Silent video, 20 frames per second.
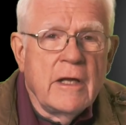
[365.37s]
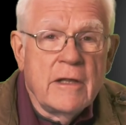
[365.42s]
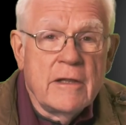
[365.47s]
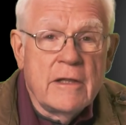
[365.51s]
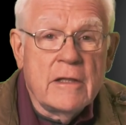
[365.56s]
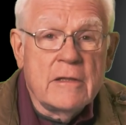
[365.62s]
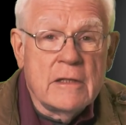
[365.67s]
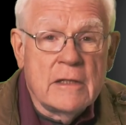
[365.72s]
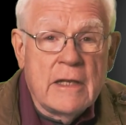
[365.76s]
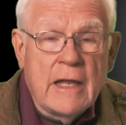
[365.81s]

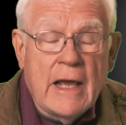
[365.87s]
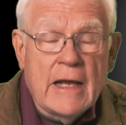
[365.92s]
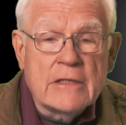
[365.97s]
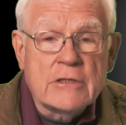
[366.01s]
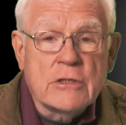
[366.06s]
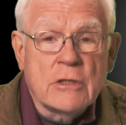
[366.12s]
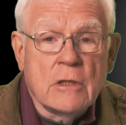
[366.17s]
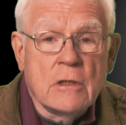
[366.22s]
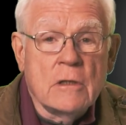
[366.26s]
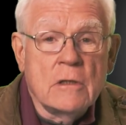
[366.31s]
than the
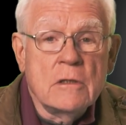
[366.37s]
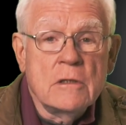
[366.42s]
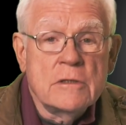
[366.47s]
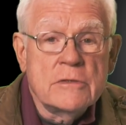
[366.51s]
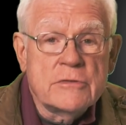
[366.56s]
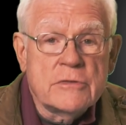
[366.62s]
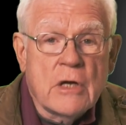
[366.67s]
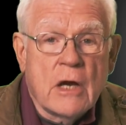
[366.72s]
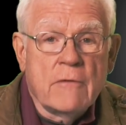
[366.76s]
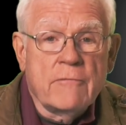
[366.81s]
national
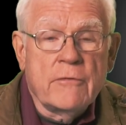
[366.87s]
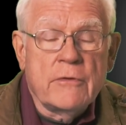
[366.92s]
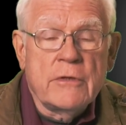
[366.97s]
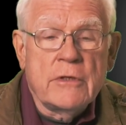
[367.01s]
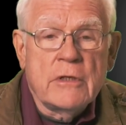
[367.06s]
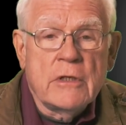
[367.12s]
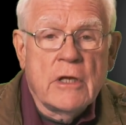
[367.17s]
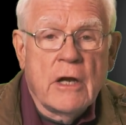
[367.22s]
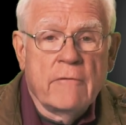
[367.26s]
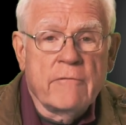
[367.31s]

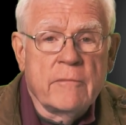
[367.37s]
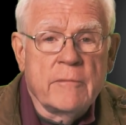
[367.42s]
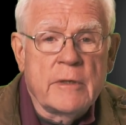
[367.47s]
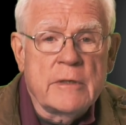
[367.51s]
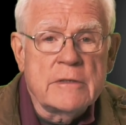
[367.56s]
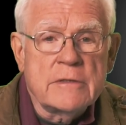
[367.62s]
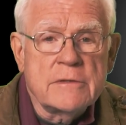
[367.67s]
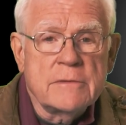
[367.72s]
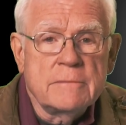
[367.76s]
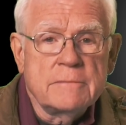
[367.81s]
sovereign
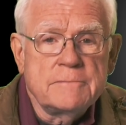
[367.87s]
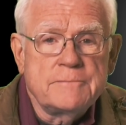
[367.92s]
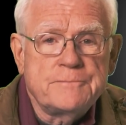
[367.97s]
governments.